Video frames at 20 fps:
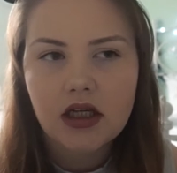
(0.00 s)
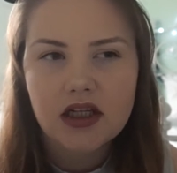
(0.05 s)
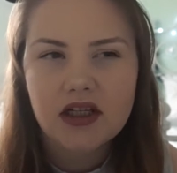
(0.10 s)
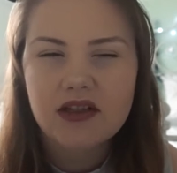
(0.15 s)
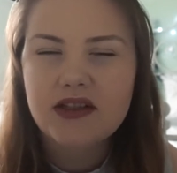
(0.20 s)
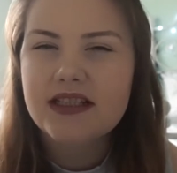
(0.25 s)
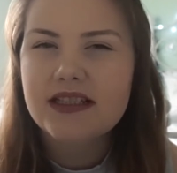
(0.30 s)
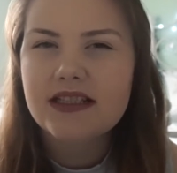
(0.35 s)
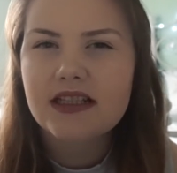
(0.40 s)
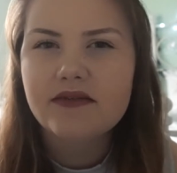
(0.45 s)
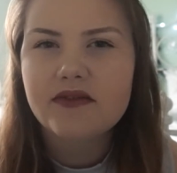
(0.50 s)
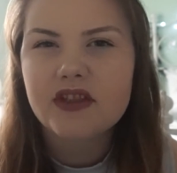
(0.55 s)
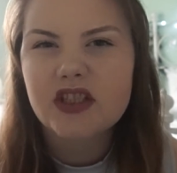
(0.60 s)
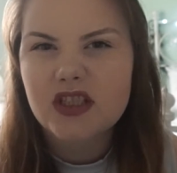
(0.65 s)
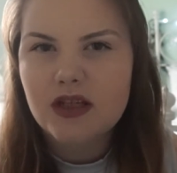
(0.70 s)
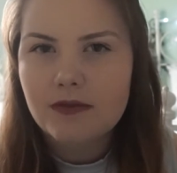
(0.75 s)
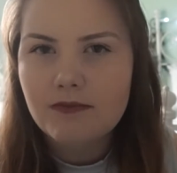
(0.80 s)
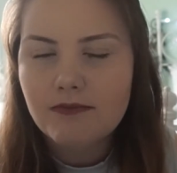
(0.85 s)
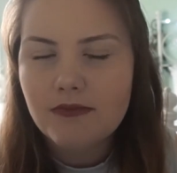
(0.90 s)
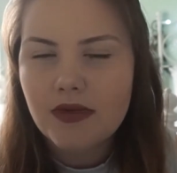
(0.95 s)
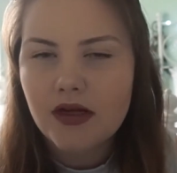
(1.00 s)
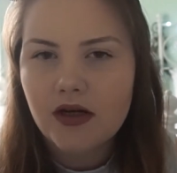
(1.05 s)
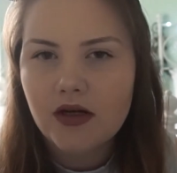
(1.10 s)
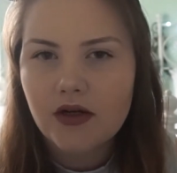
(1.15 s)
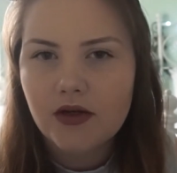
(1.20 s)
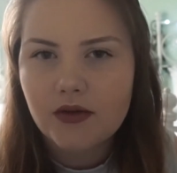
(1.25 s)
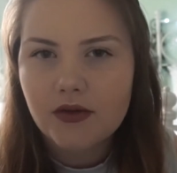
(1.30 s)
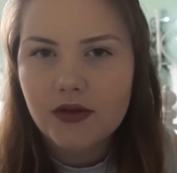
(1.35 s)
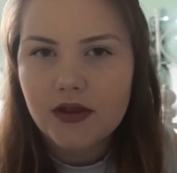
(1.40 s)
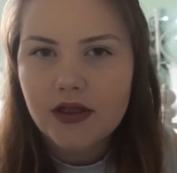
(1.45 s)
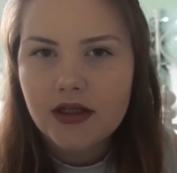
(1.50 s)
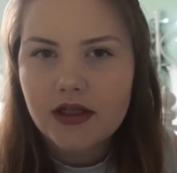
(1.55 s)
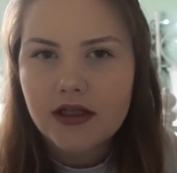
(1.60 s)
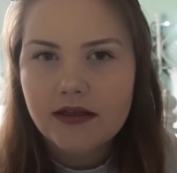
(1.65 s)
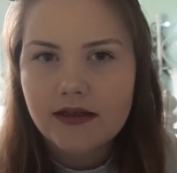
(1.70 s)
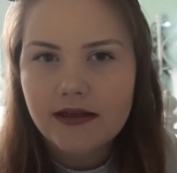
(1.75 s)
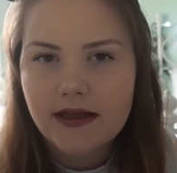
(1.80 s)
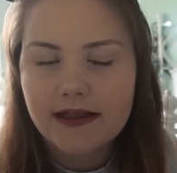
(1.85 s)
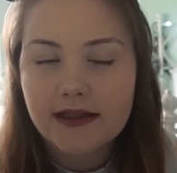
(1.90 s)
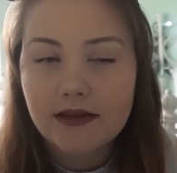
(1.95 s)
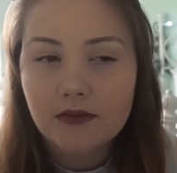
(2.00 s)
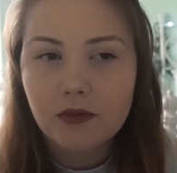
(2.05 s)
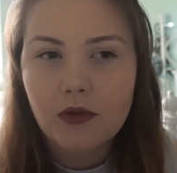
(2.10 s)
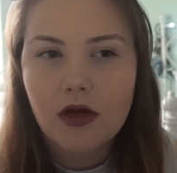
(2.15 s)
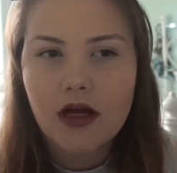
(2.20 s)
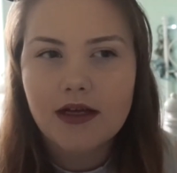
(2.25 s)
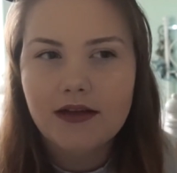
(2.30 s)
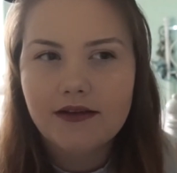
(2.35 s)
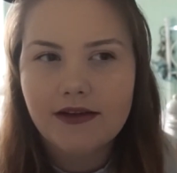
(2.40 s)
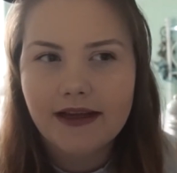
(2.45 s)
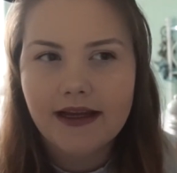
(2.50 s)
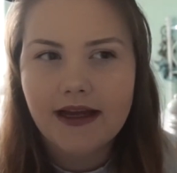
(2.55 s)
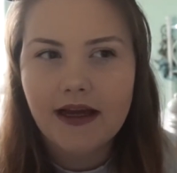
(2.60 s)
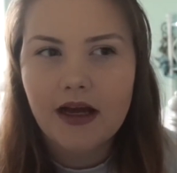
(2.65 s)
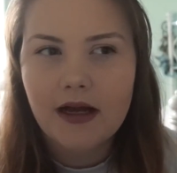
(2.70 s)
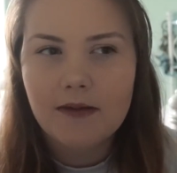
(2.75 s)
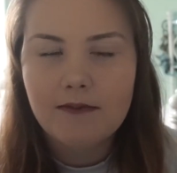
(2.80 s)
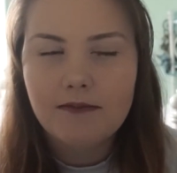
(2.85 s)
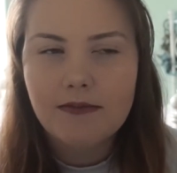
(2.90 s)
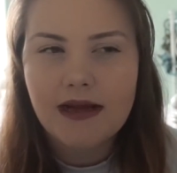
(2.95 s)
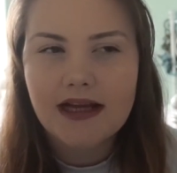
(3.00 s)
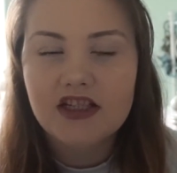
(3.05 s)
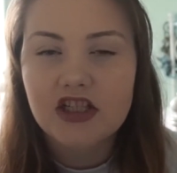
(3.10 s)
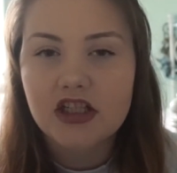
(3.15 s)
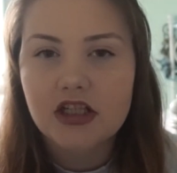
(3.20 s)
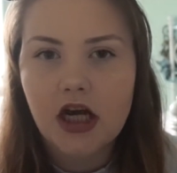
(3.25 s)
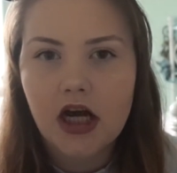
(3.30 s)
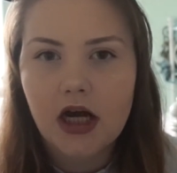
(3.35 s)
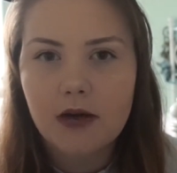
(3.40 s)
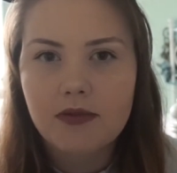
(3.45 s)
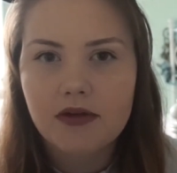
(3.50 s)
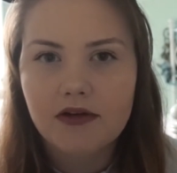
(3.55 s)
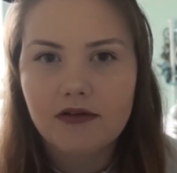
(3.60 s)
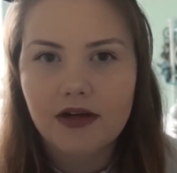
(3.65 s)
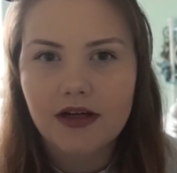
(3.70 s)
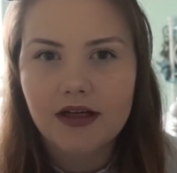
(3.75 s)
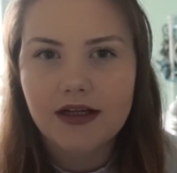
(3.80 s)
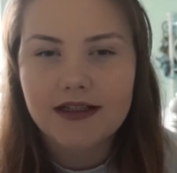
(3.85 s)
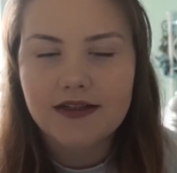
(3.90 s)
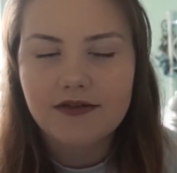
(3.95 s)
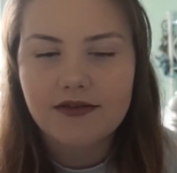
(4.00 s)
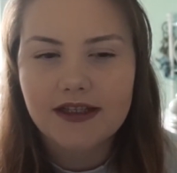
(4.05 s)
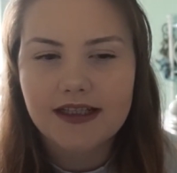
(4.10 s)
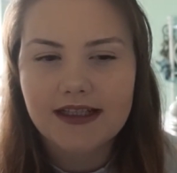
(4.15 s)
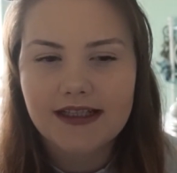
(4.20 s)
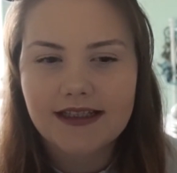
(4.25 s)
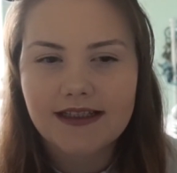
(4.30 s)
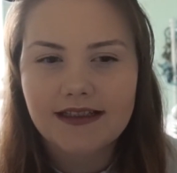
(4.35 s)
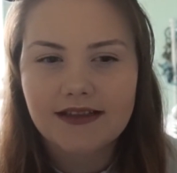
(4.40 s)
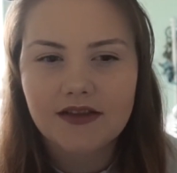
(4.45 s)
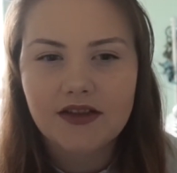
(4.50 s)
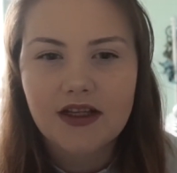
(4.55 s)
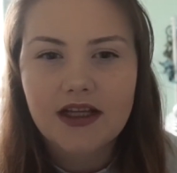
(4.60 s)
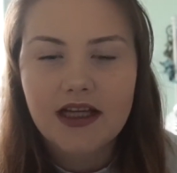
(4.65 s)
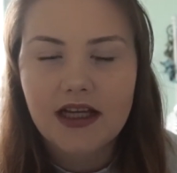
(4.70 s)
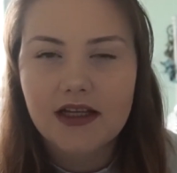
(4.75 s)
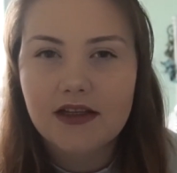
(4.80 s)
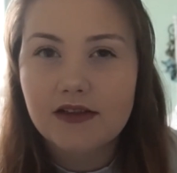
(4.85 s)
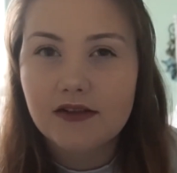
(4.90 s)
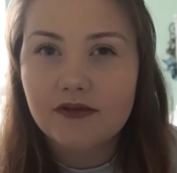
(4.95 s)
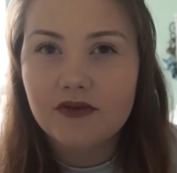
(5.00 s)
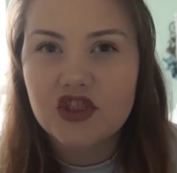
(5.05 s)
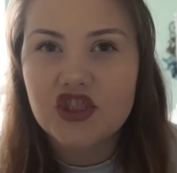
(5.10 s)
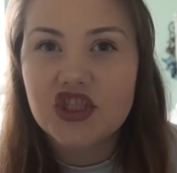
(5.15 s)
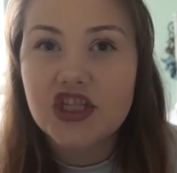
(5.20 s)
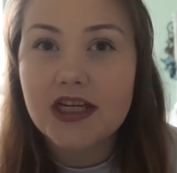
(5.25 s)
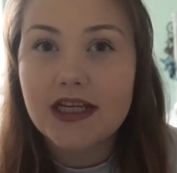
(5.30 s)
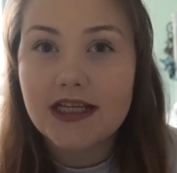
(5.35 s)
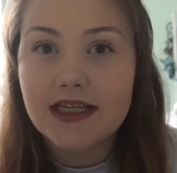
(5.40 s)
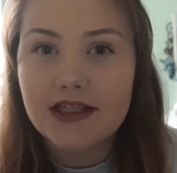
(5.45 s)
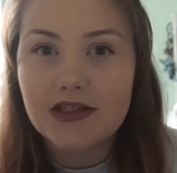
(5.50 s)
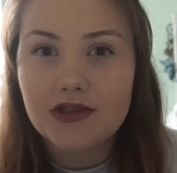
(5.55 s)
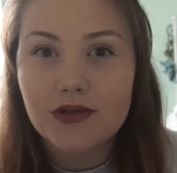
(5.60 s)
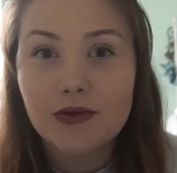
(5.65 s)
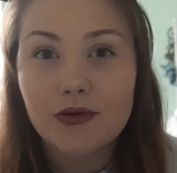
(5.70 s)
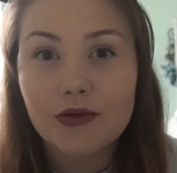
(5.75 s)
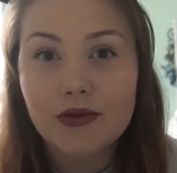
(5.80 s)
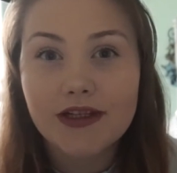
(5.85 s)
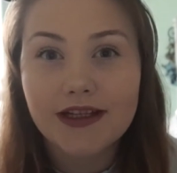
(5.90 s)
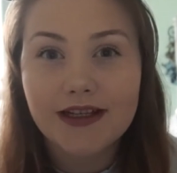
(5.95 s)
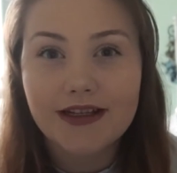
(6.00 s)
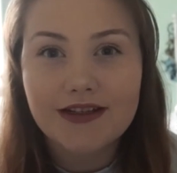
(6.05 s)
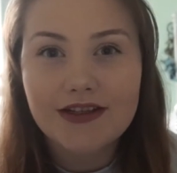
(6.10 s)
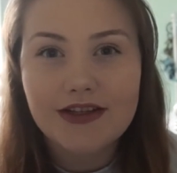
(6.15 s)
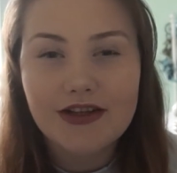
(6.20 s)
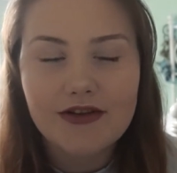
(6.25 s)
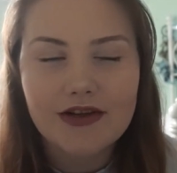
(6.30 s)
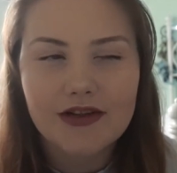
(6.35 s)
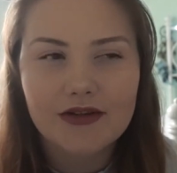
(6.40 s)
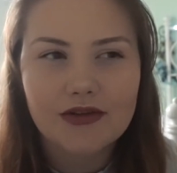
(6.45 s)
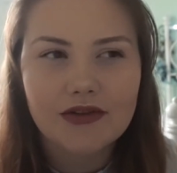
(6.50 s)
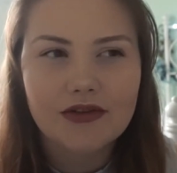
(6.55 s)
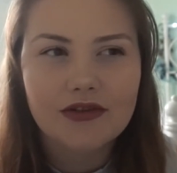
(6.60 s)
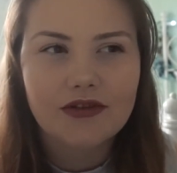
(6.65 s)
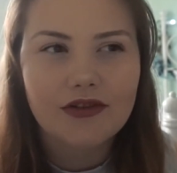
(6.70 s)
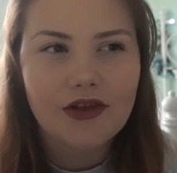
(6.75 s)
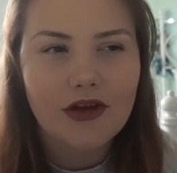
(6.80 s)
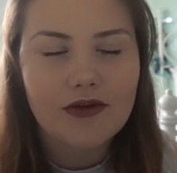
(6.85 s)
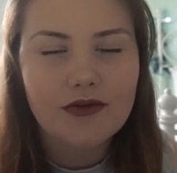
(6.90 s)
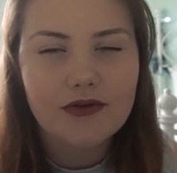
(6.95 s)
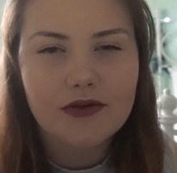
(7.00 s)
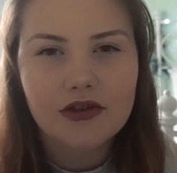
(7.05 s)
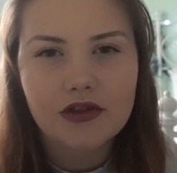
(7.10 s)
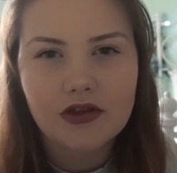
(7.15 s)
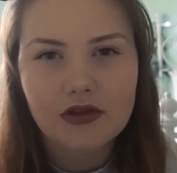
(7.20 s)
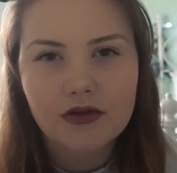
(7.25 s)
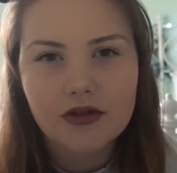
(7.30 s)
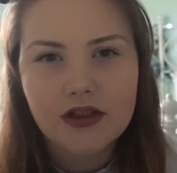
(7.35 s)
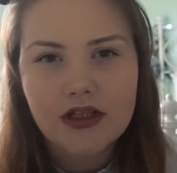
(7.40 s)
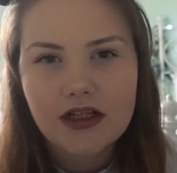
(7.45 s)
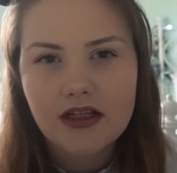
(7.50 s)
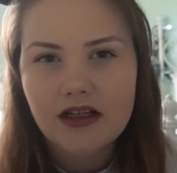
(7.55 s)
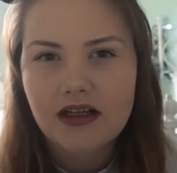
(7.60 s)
And I did like the Dumbo, and there's one, the magic carpet ride, I think it is. And you got the genie talking to you, and it was so cool.